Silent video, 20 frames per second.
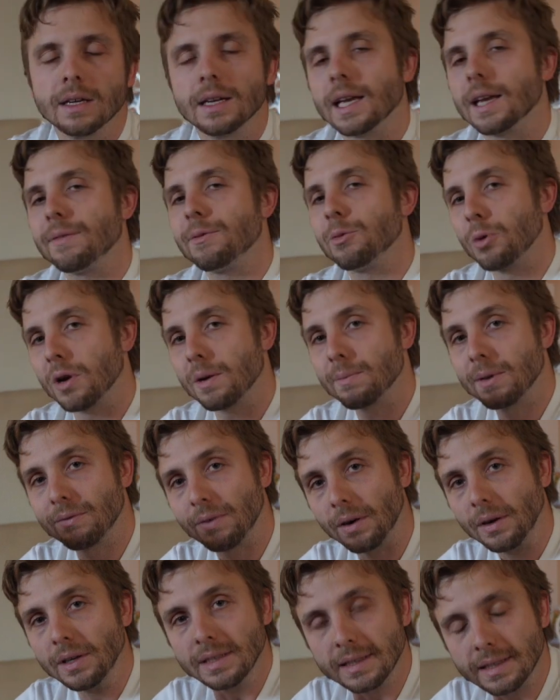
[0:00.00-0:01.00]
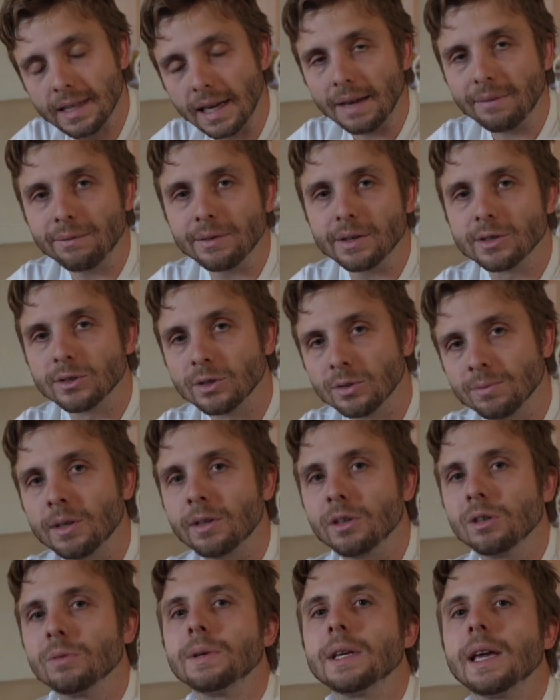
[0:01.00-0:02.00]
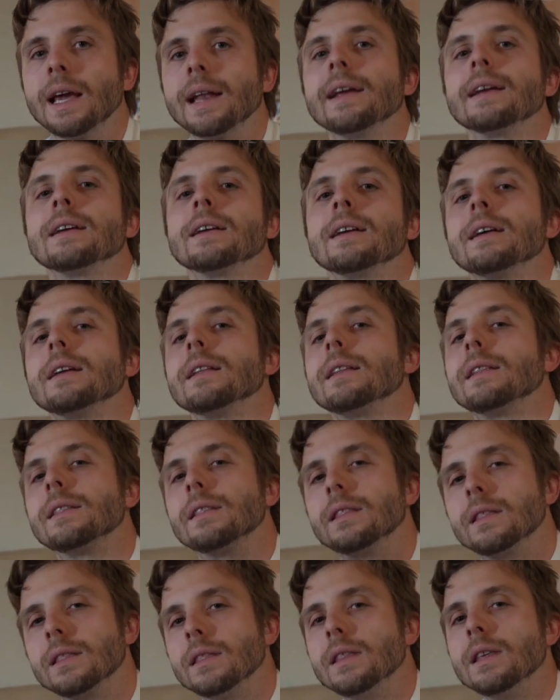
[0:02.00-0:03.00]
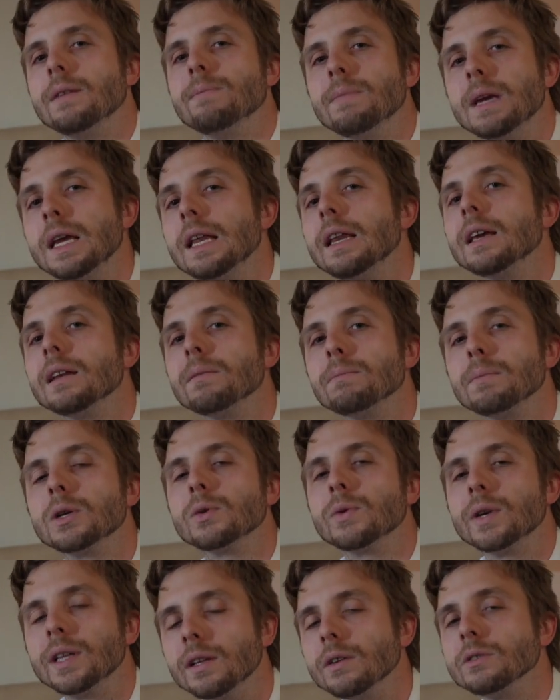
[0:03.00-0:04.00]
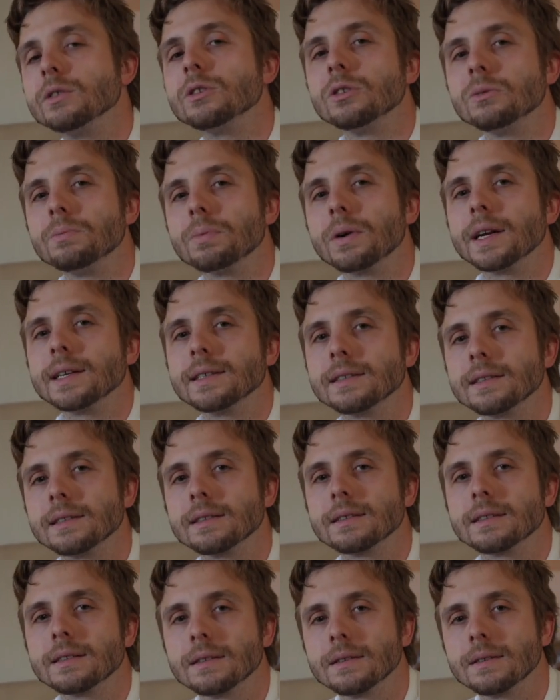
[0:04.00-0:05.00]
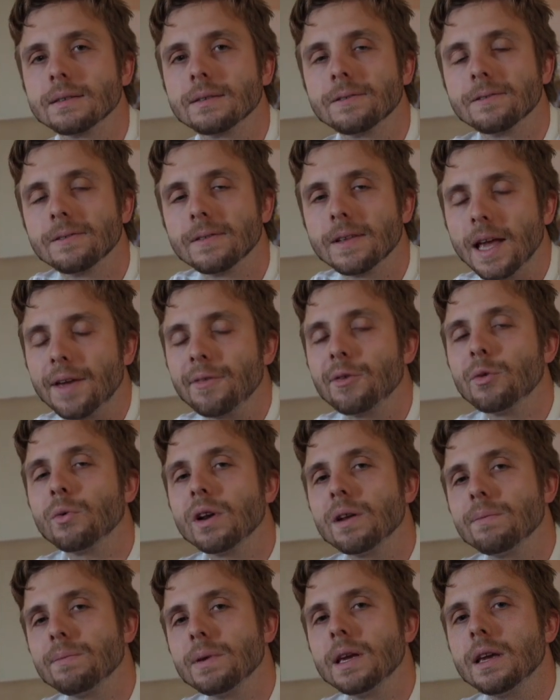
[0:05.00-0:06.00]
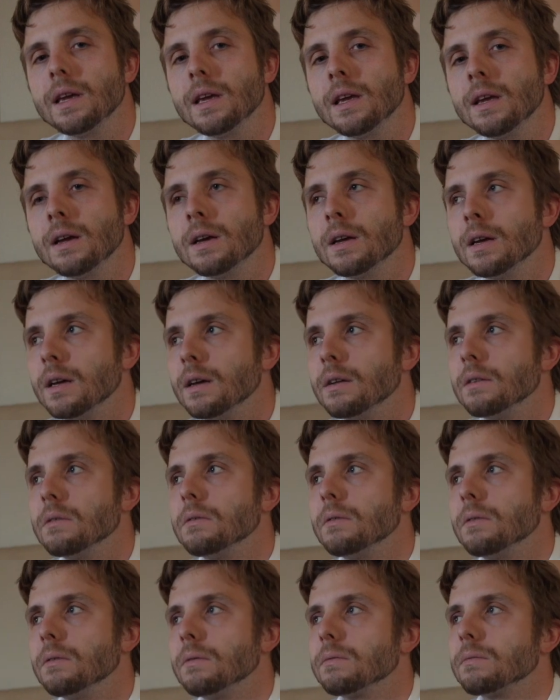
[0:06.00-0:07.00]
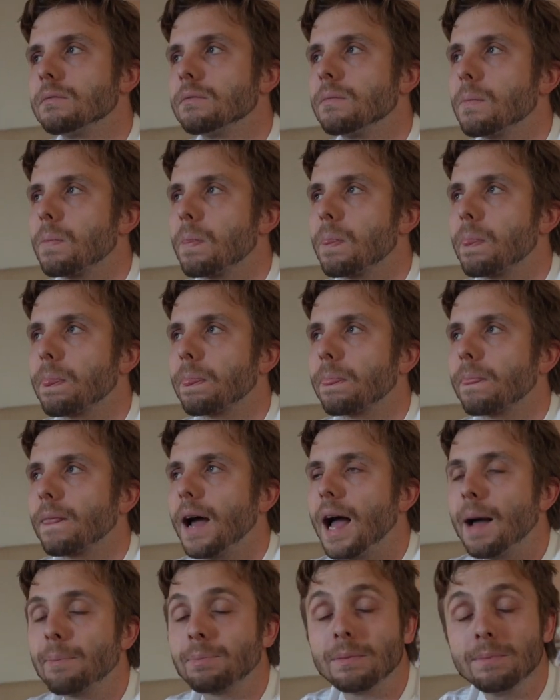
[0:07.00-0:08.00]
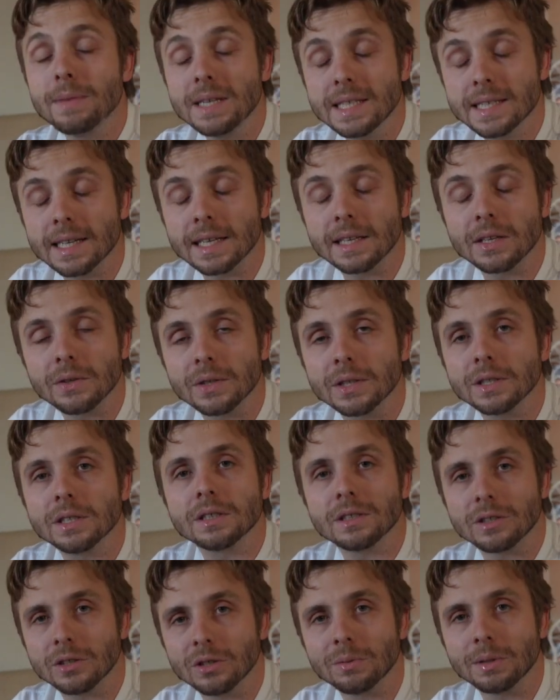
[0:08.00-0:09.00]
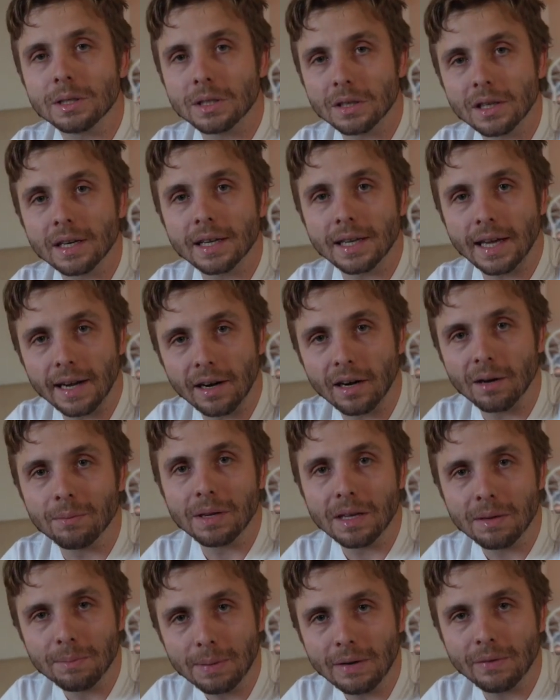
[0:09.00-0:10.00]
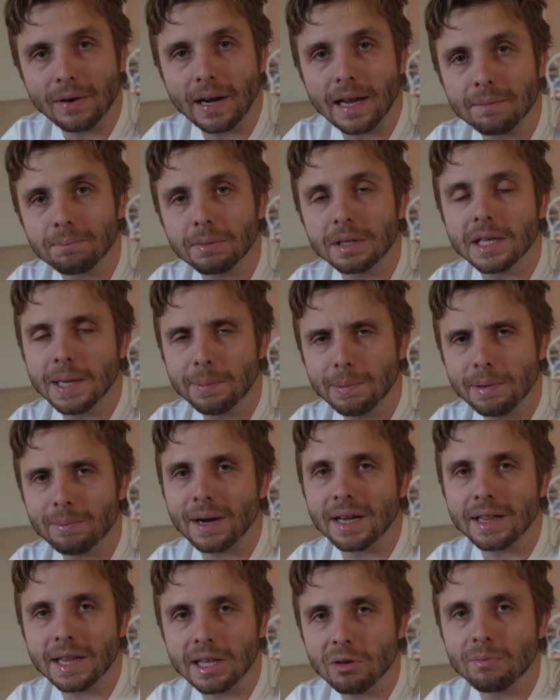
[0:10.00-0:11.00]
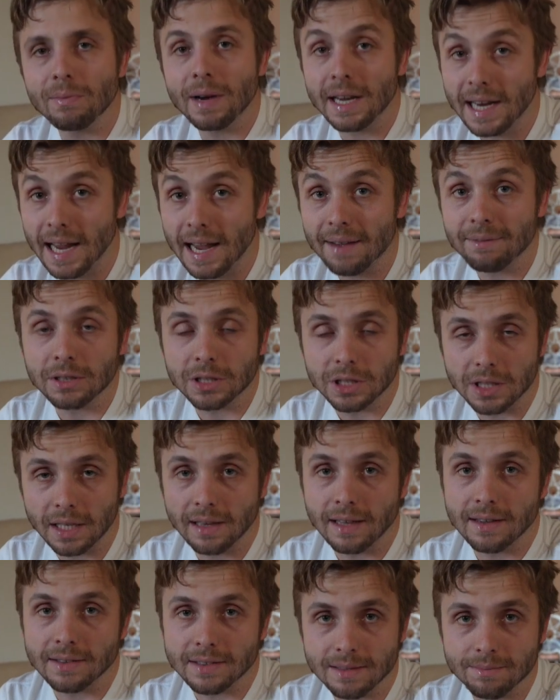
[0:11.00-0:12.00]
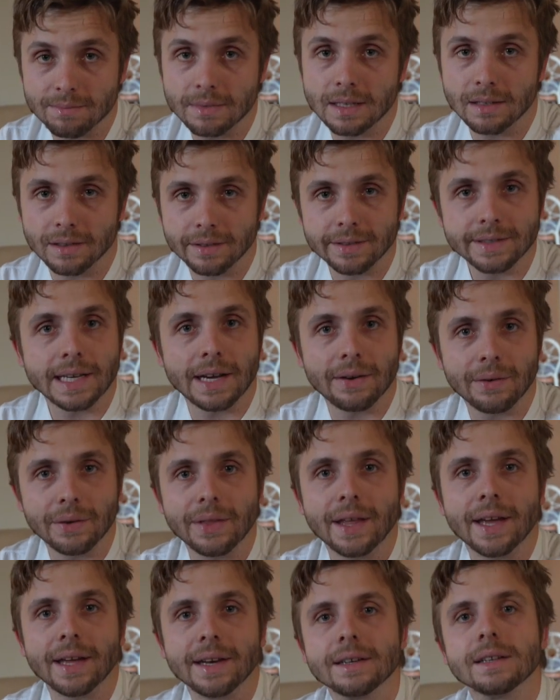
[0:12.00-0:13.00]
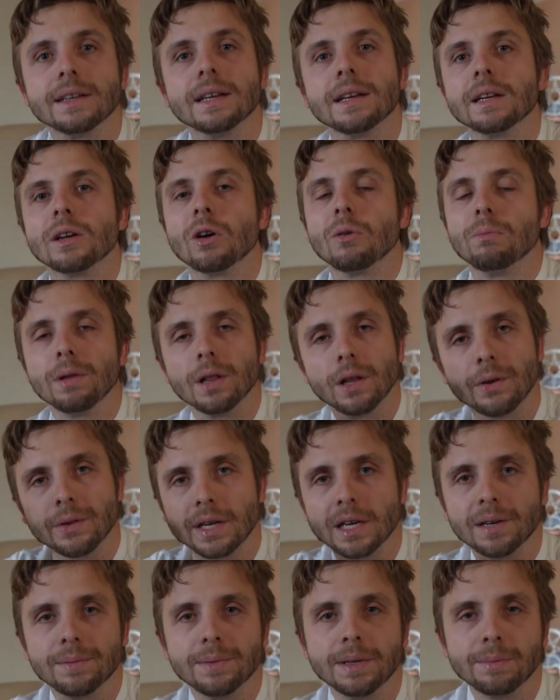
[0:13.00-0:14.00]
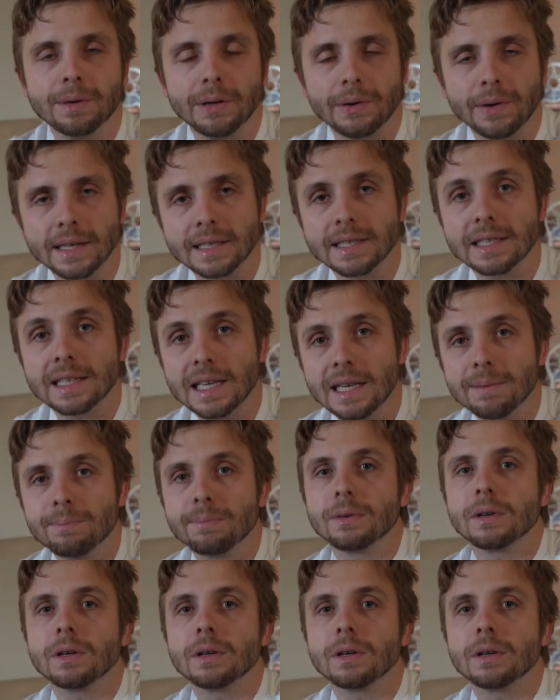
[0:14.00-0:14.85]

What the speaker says: If you want to be very safe, assume that you'll be getting the median between those two prices. If you want to be optimistic, you could just assume that you're going to get Airbnb rate. But keep in mind that you might have to shell out some deals now and then and go below the Airbnb rate to keep